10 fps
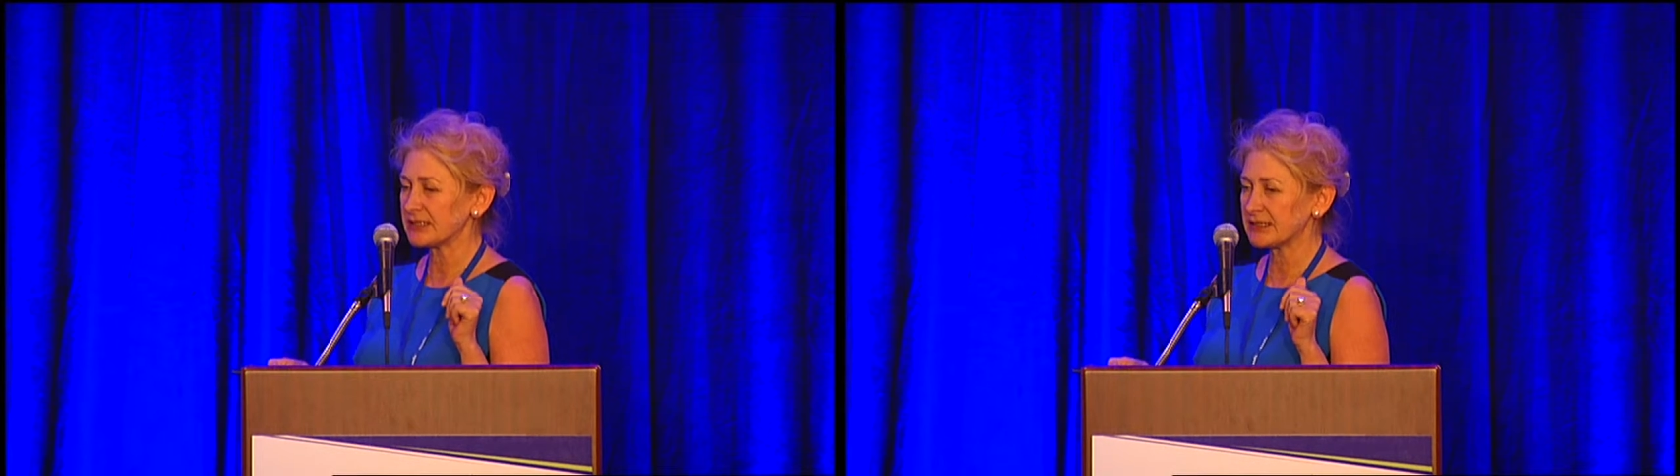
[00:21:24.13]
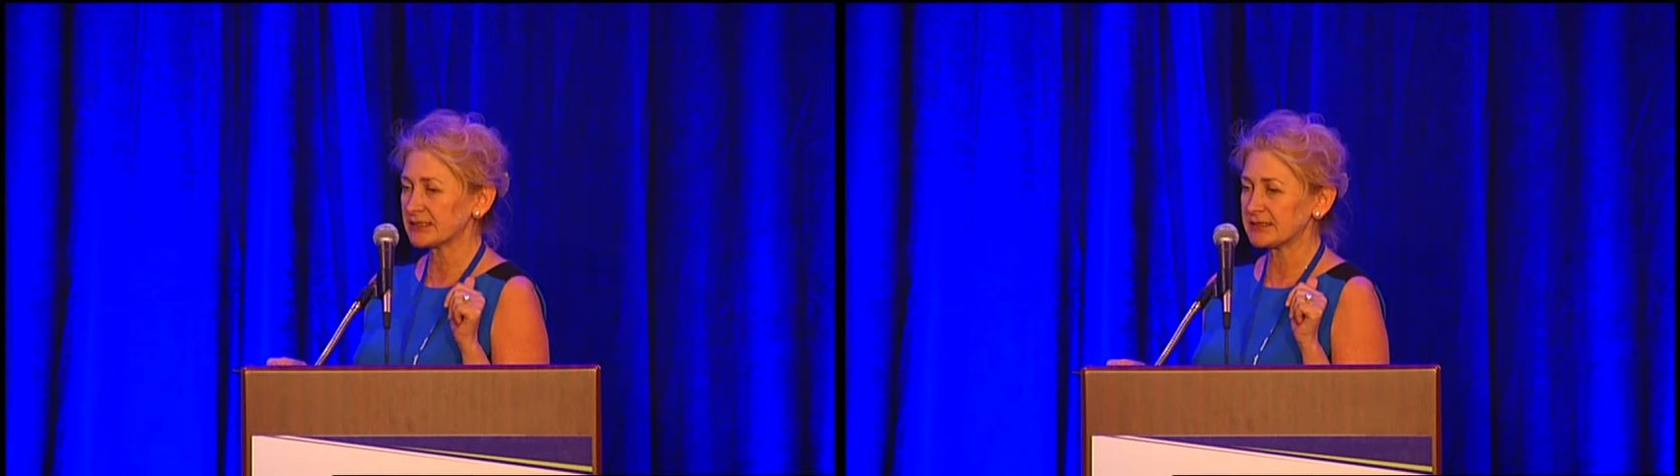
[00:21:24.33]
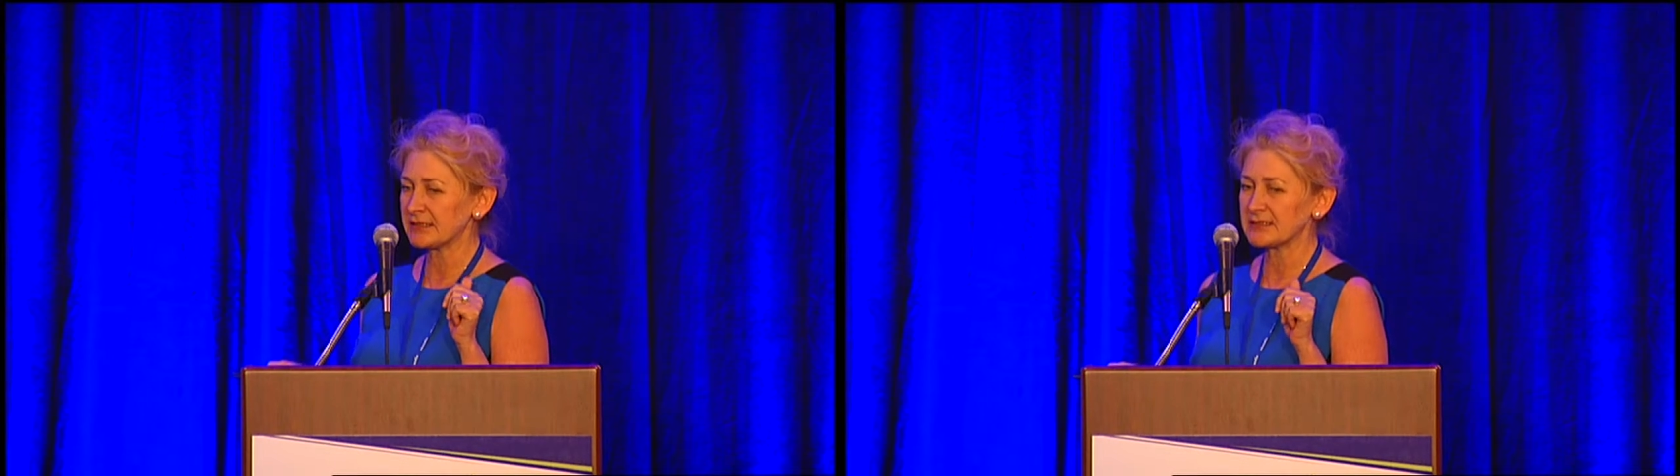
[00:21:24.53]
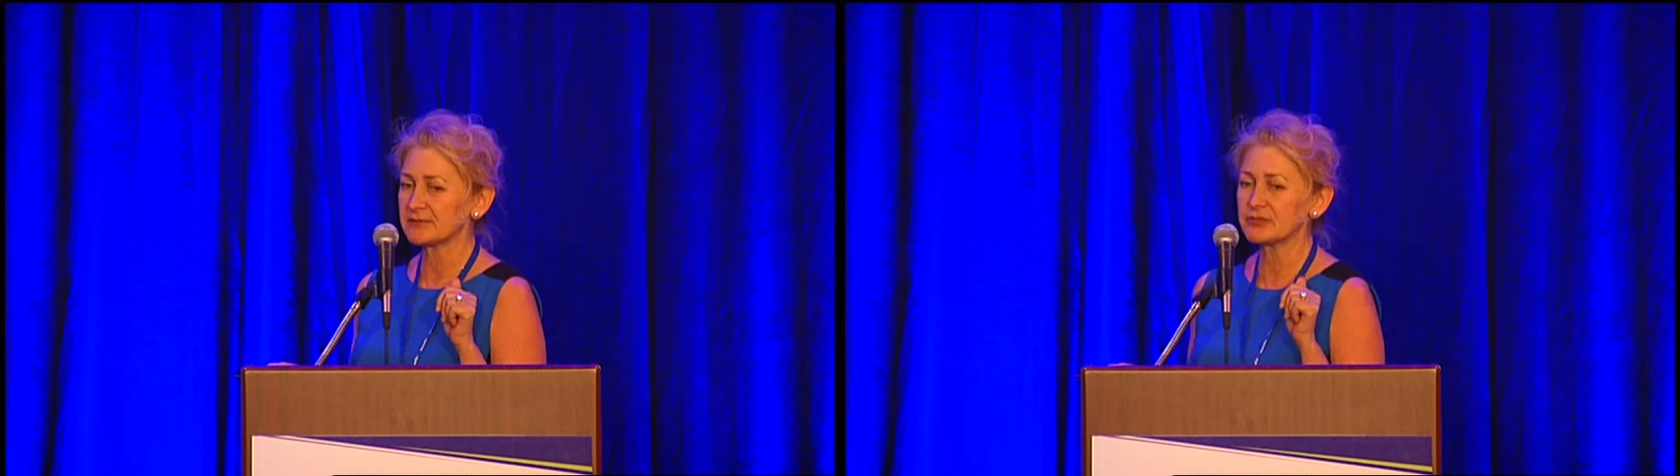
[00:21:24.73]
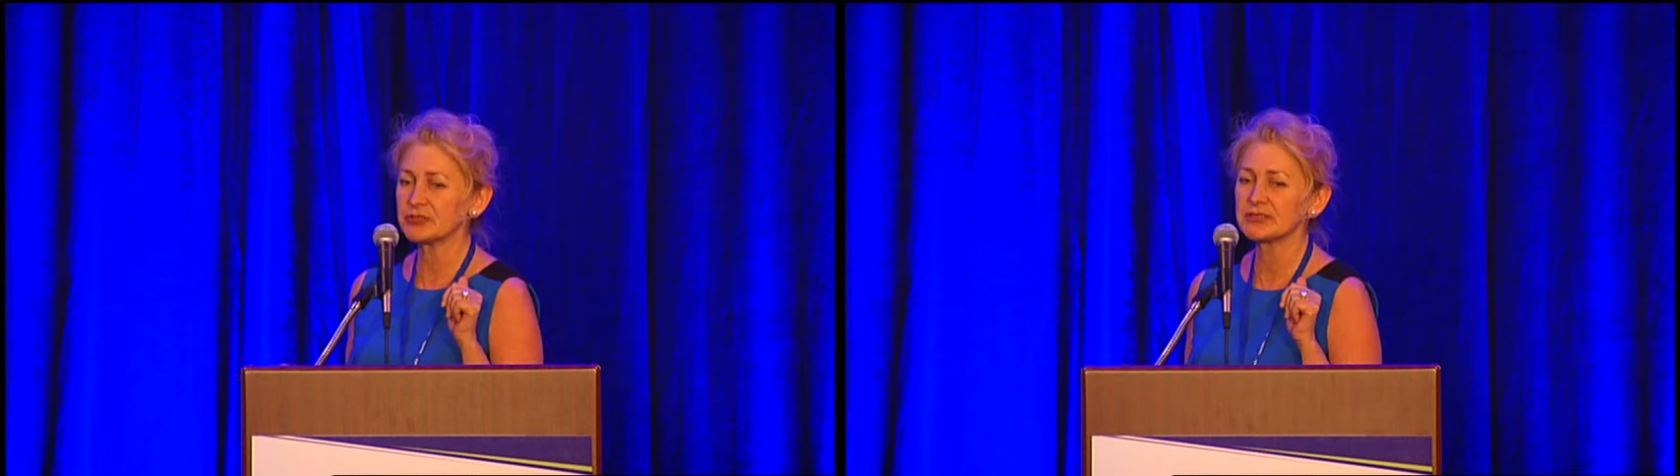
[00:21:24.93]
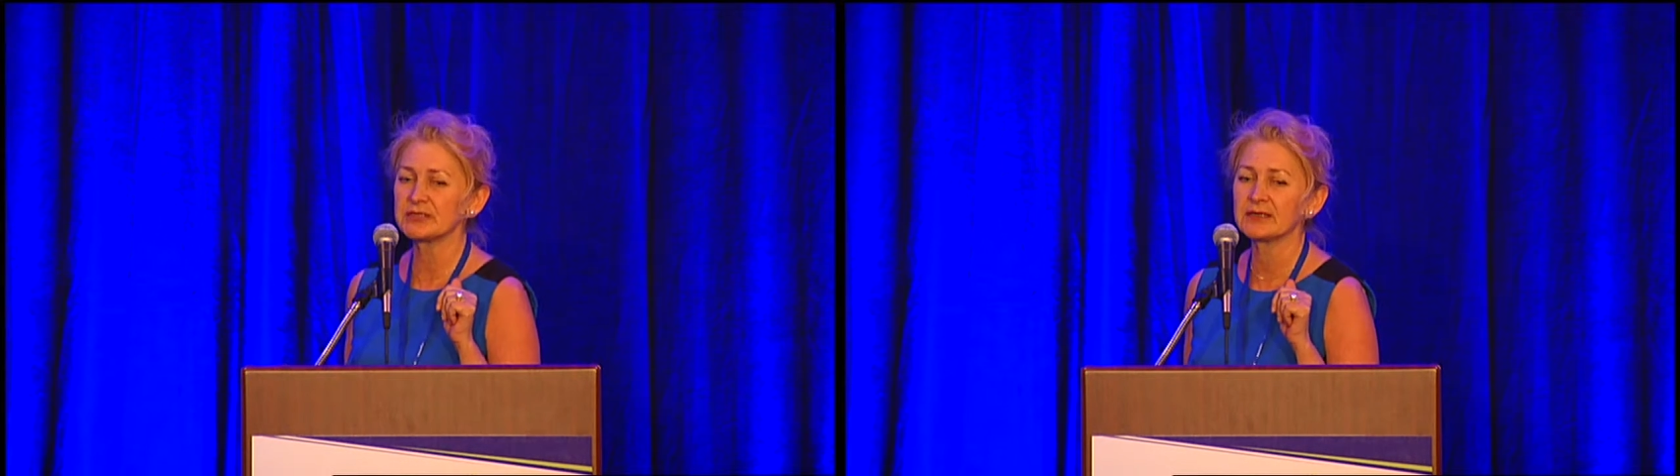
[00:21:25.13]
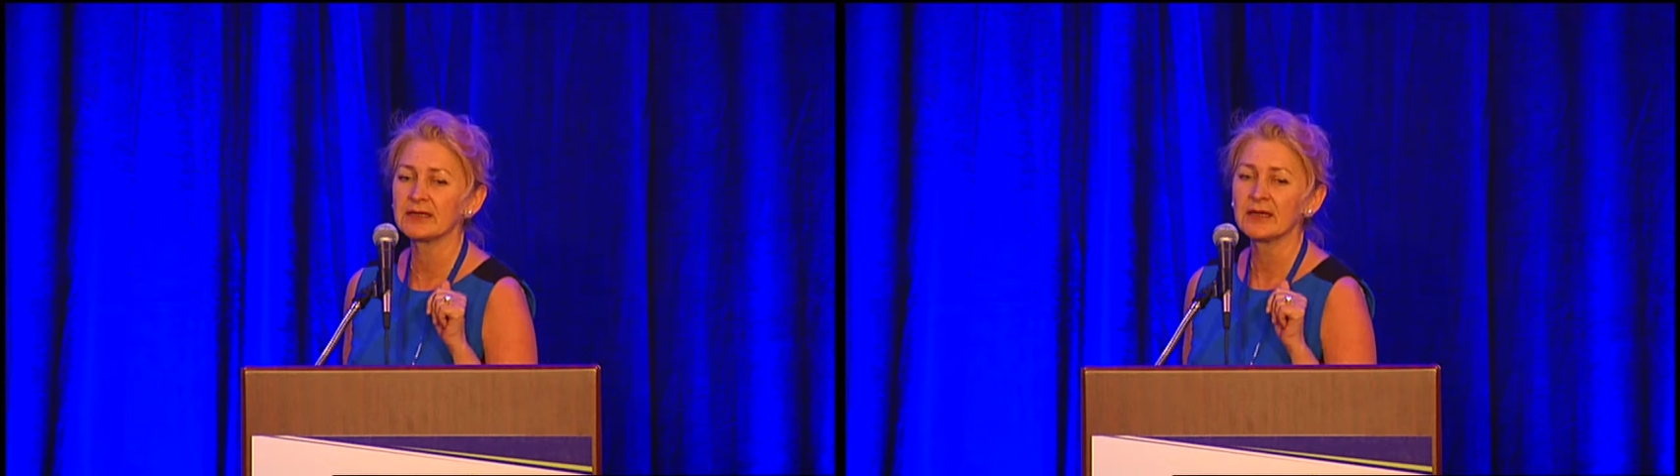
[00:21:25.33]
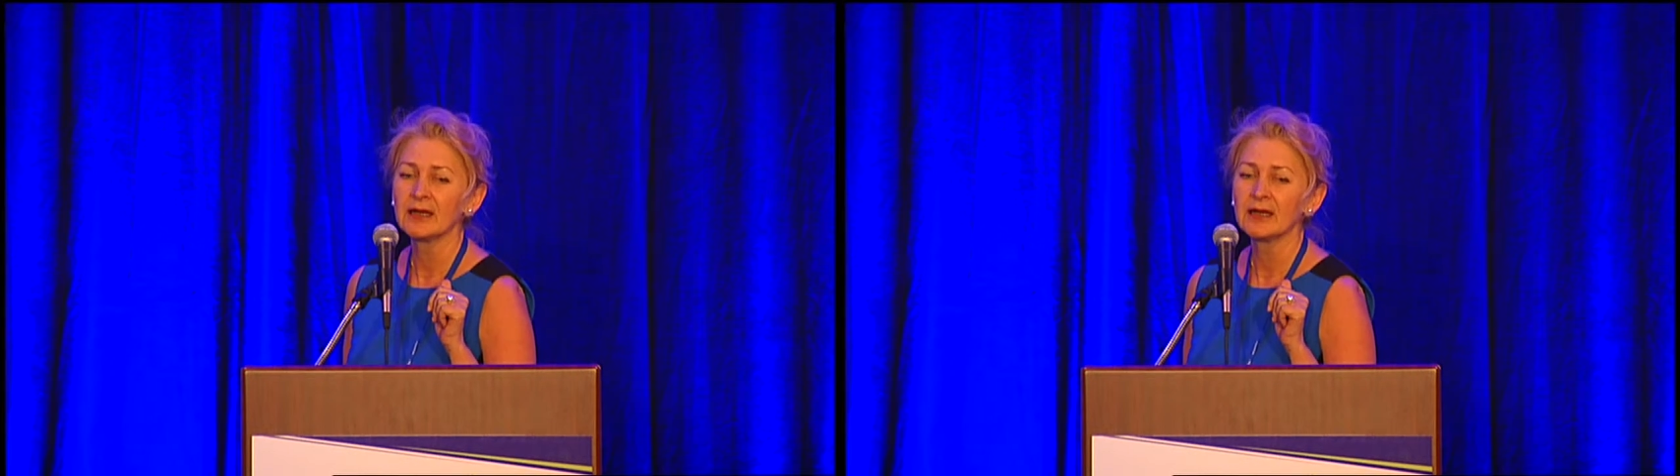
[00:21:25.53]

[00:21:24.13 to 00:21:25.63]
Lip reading: reductase, which is a